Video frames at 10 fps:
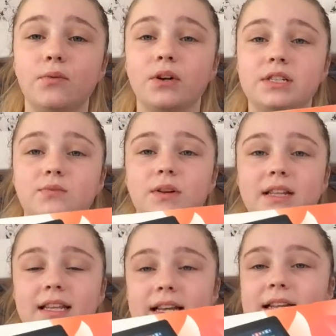wanted one
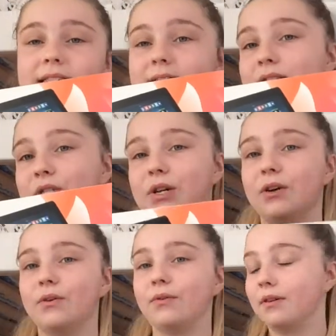of these, so
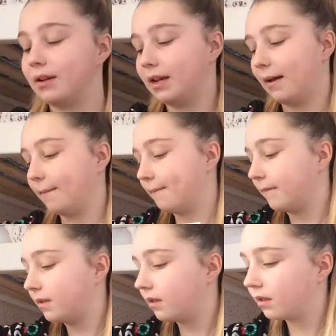yeah.
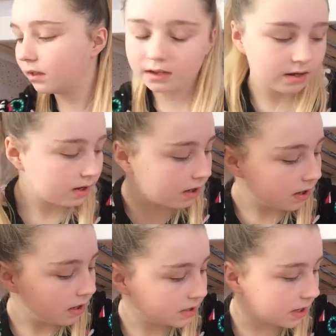
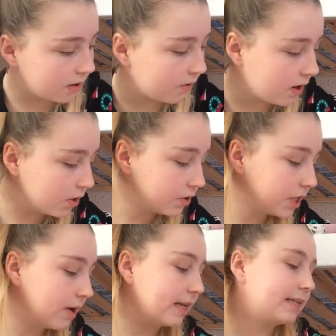So I
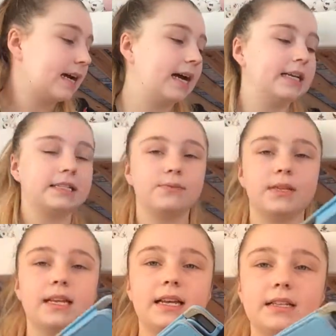also had a case
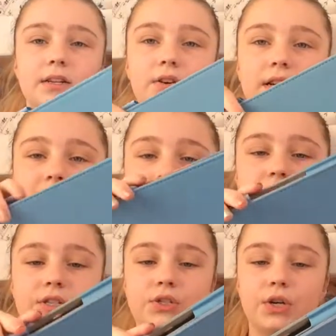with it on
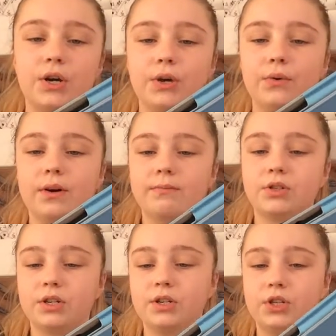it, so I'm
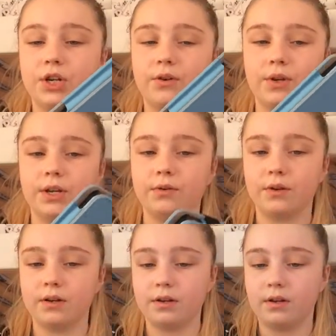just going to show you
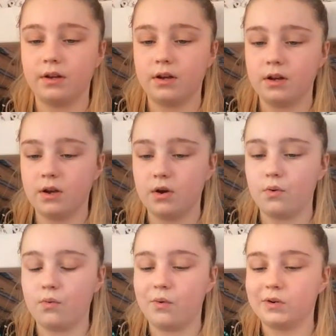
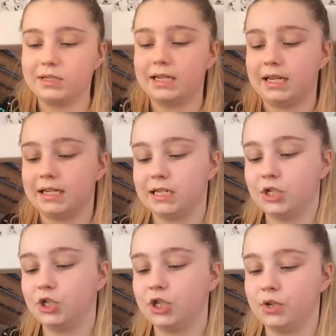what it
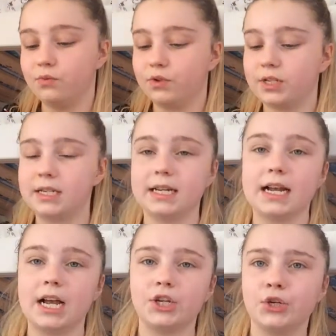can do, just in
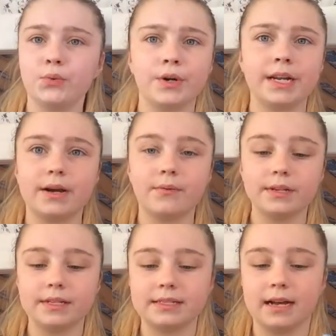case you want to get
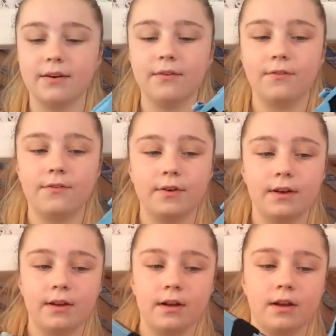one yourself.
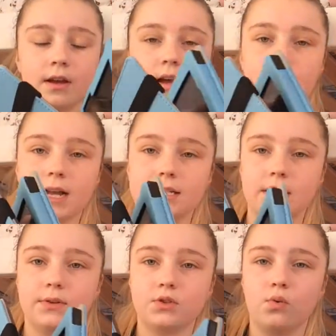Okay,
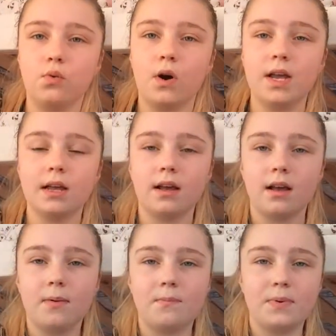so it's quite
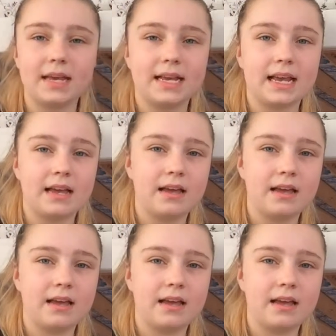a big